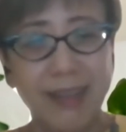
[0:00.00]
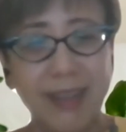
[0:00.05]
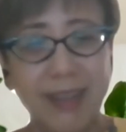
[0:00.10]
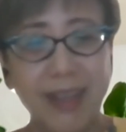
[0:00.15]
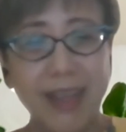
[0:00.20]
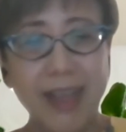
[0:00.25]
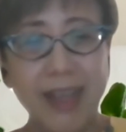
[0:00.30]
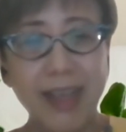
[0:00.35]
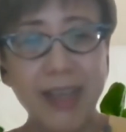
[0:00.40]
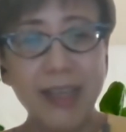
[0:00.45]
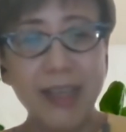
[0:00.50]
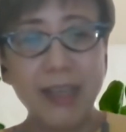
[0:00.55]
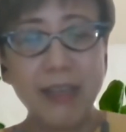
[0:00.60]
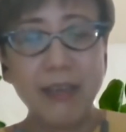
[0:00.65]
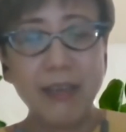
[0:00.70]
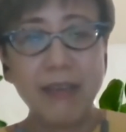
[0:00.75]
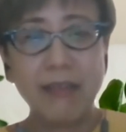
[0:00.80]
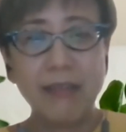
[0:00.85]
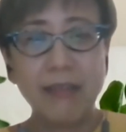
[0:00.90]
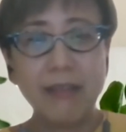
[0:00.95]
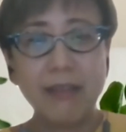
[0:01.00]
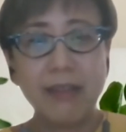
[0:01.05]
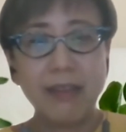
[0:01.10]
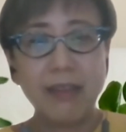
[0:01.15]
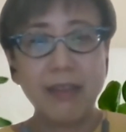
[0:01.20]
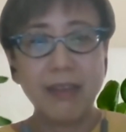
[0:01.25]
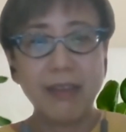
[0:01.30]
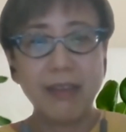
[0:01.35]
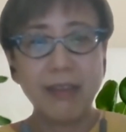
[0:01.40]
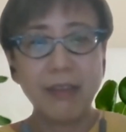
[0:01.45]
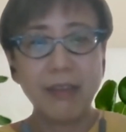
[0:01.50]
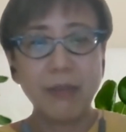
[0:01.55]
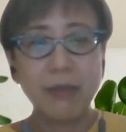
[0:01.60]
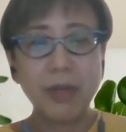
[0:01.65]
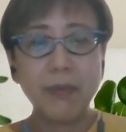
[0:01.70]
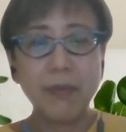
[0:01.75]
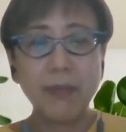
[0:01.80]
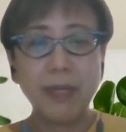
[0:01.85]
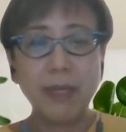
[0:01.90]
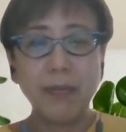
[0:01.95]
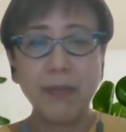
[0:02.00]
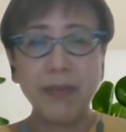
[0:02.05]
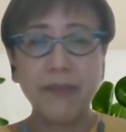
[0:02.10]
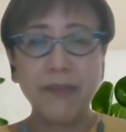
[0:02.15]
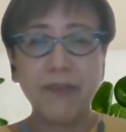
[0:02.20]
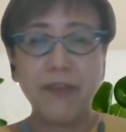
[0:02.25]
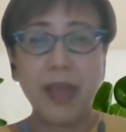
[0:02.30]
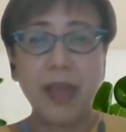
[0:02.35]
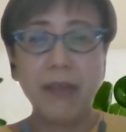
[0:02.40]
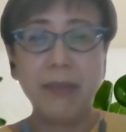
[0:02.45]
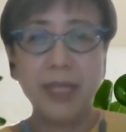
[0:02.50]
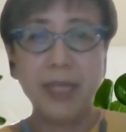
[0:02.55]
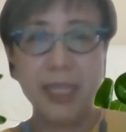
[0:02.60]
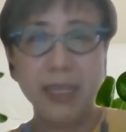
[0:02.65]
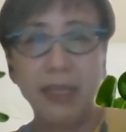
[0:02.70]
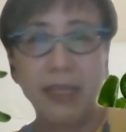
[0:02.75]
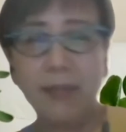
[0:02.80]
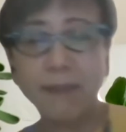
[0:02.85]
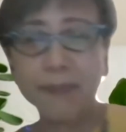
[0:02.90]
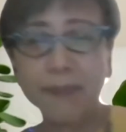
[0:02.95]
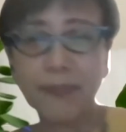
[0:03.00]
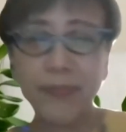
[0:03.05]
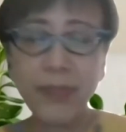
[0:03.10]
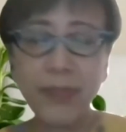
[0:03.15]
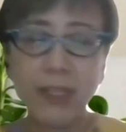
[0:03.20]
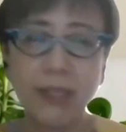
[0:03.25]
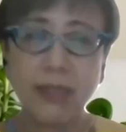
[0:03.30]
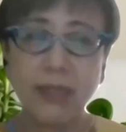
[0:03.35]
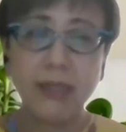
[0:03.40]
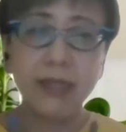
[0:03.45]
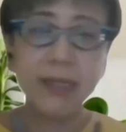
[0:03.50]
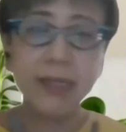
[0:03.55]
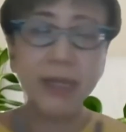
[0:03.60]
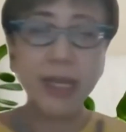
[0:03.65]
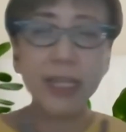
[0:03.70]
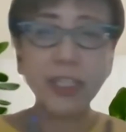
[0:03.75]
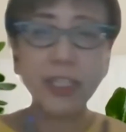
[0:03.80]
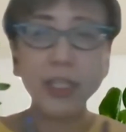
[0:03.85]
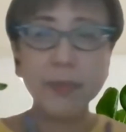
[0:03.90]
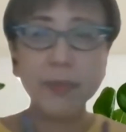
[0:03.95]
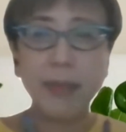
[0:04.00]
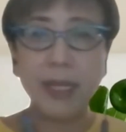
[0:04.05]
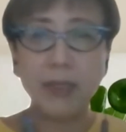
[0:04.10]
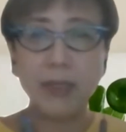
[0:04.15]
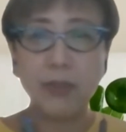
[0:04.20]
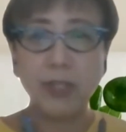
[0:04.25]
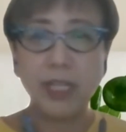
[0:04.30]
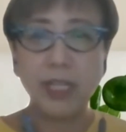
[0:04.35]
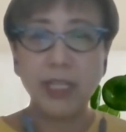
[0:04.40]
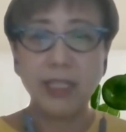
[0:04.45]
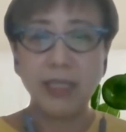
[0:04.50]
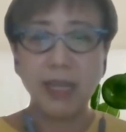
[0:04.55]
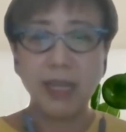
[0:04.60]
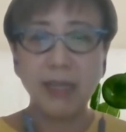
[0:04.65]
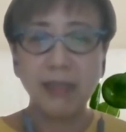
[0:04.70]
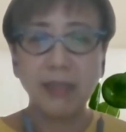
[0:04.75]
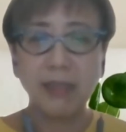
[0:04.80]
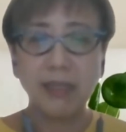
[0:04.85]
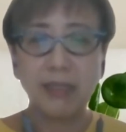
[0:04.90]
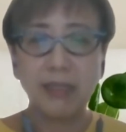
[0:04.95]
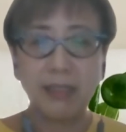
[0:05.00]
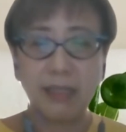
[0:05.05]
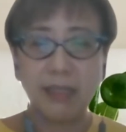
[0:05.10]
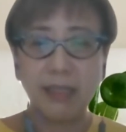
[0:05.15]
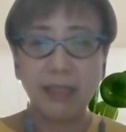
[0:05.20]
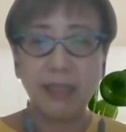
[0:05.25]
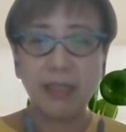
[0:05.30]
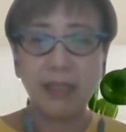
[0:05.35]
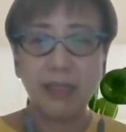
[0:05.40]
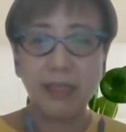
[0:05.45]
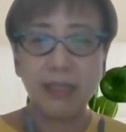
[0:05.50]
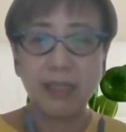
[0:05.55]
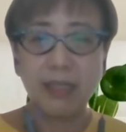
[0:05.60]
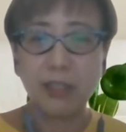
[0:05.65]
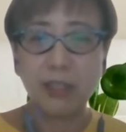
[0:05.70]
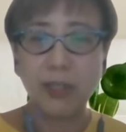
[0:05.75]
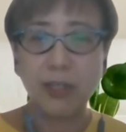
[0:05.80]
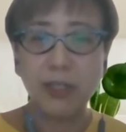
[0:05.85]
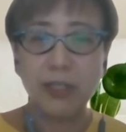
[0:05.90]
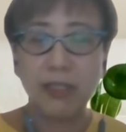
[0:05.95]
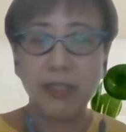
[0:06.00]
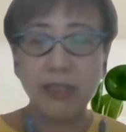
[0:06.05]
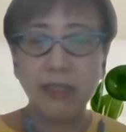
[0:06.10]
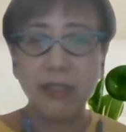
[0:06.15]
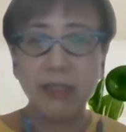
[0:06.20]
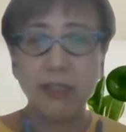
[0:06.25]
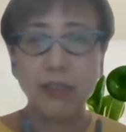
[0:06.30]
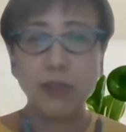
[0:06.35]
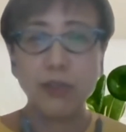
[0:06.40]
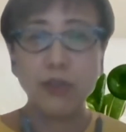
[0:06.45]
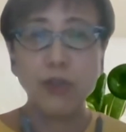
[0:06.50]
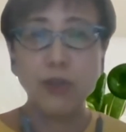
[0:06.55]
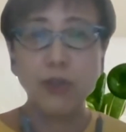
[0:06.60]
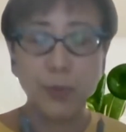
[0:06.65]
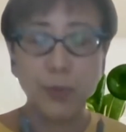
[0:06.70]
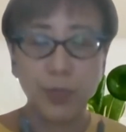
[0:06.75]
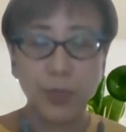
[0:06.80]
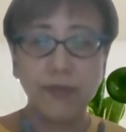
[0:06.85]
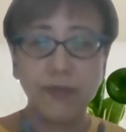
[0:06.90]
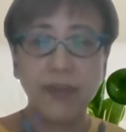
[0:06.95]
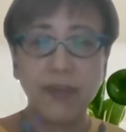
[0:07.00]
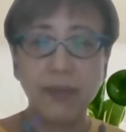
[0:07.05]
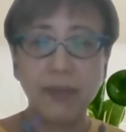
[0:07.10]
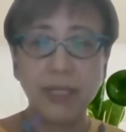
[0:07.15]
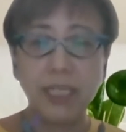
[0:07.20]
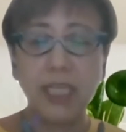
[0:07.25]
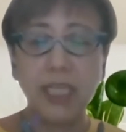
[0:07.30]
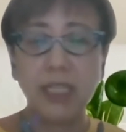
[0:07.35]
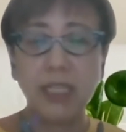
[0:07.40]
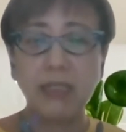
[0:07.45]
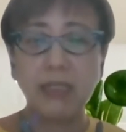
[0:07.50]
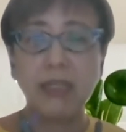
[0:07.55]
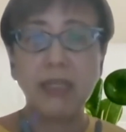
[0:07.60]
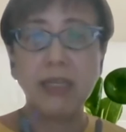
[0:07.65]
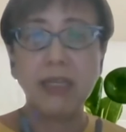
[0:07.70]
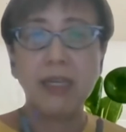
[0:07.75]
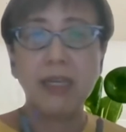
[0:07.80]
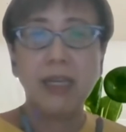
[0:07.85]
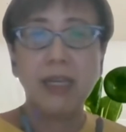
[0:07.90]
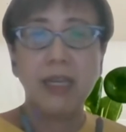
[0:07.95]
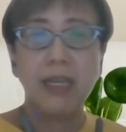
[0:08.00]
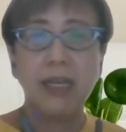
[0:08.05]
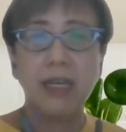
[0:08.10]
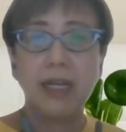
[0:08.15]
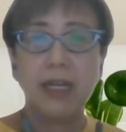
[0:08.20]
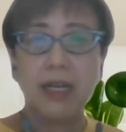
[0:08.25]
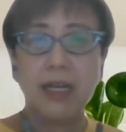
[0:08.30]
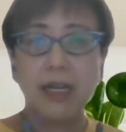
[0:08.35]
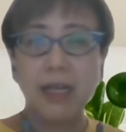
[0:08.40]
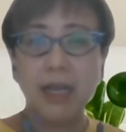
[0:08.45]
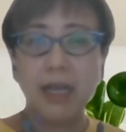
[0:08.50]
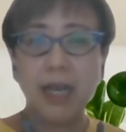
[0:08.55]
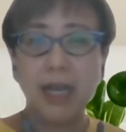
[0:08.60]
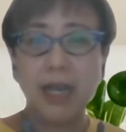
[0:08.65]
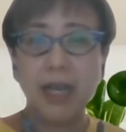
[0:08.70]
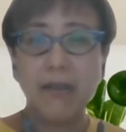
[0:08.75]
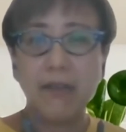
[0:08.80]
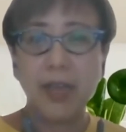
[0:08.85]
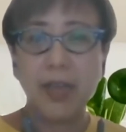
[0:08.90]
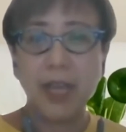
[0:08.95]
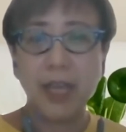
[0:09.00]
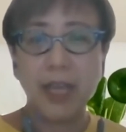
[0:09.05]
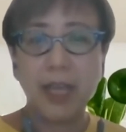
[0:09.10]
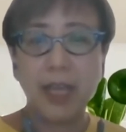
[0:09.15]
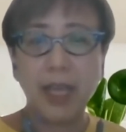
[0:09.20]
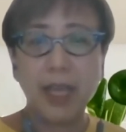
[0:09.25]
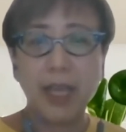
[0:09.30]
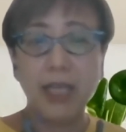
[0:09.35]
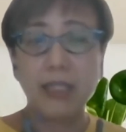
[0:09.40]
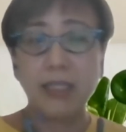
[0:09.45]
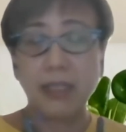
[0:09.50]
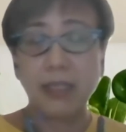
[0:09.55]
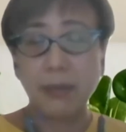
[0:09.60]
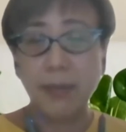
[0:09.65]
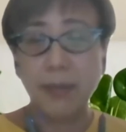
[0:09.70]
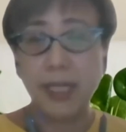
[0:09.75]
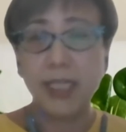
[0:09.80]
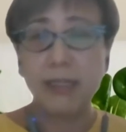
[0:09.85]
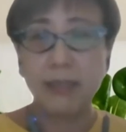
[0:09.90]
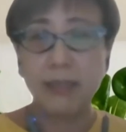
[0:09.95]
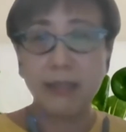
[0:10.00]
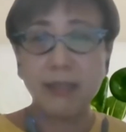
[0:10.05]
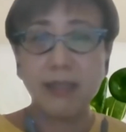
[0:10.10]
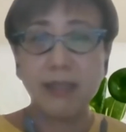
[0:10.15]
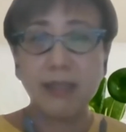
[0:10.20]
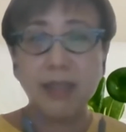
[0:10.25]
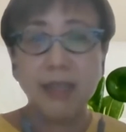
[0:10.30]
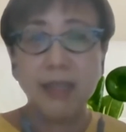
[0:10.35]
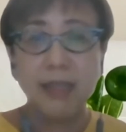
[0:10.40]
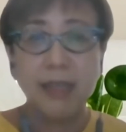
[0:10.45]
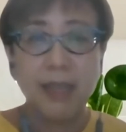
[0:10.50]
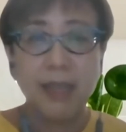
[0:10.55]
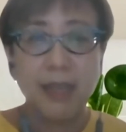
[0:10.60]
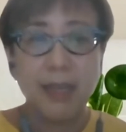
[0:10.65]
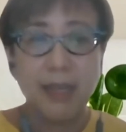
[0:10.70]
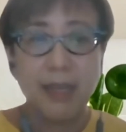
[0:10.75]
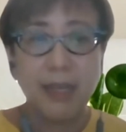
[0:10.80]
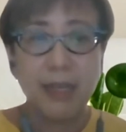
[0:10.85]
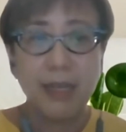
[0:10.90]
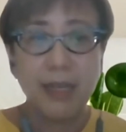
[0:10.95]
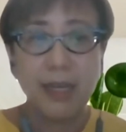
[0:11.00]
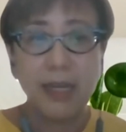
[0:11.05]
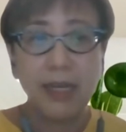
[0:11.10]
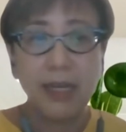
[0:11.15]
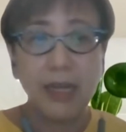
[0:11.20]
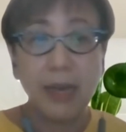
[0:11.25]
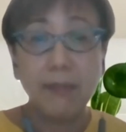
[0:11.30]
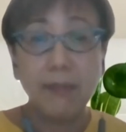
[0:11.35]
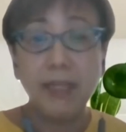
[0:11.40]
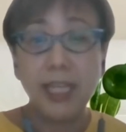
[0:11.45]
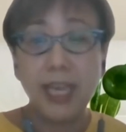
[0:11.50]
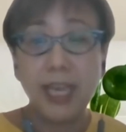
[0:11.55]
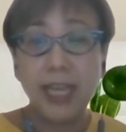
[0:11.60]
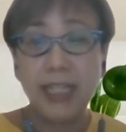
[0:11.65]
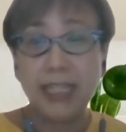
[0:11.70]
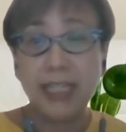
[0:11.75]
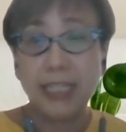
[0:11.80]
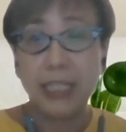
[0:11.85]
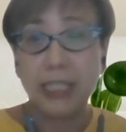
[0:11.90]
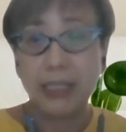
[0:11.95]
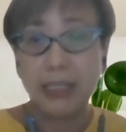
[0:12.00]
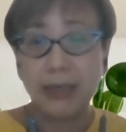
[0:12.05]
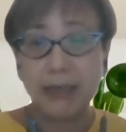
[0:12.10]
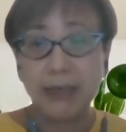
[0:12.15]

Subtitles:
I grew up in a big family. Actually, by today's standards, it is considered a huge family. I have 8 siblings, and I'm the youngest.